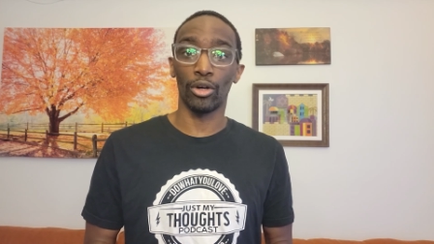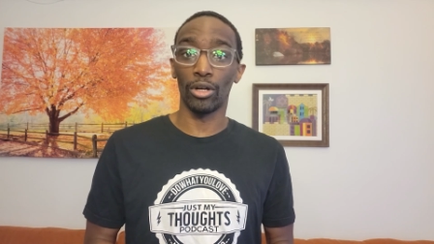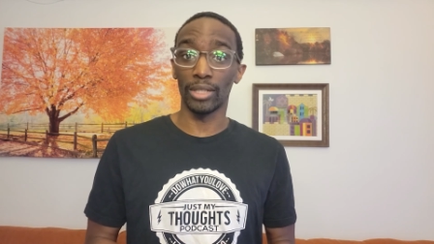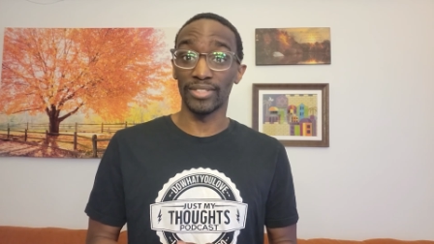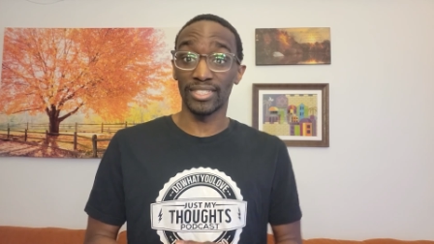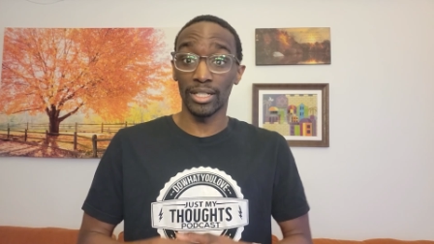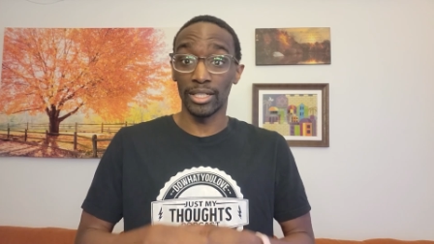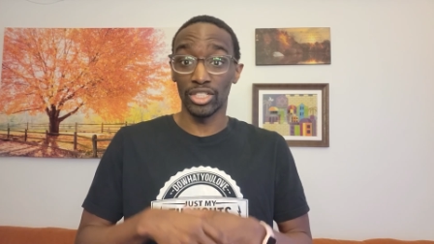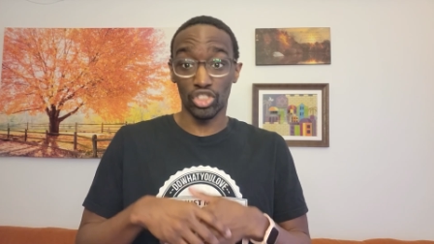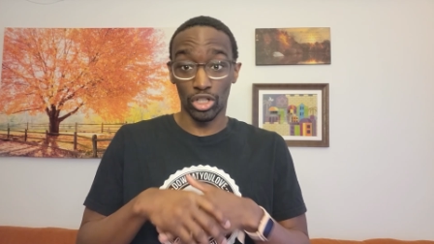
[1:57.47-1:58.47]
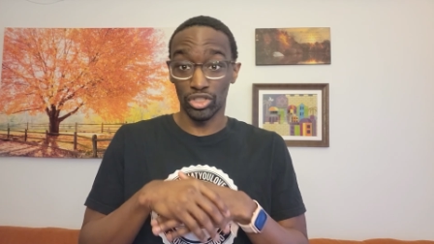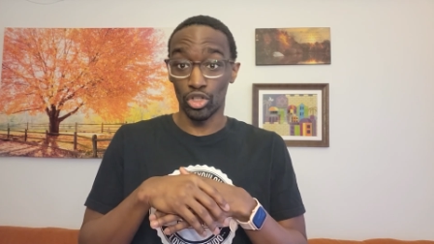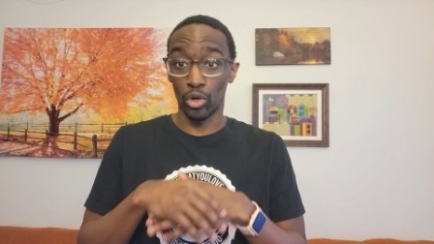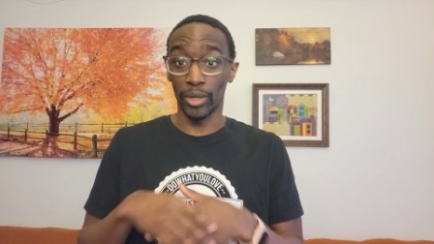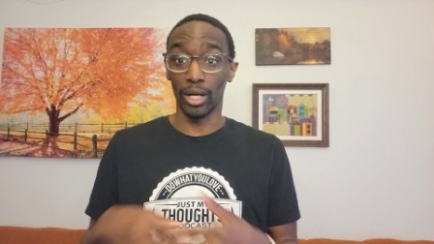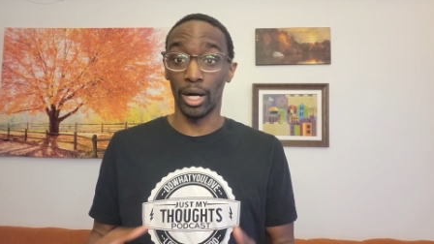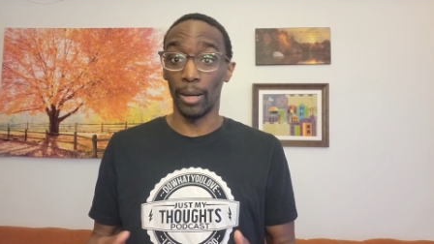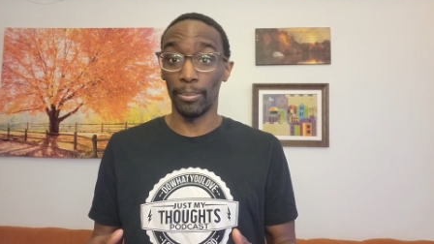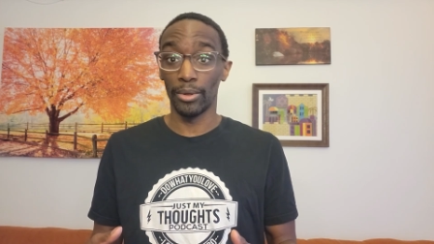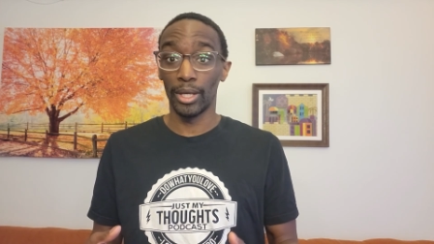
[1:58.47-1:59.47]
All of a sudden, it starts going
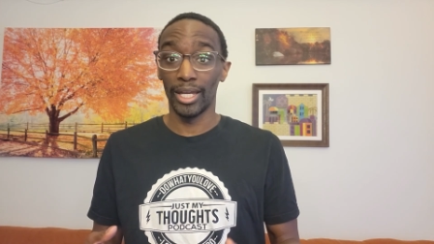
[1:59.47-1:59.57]
up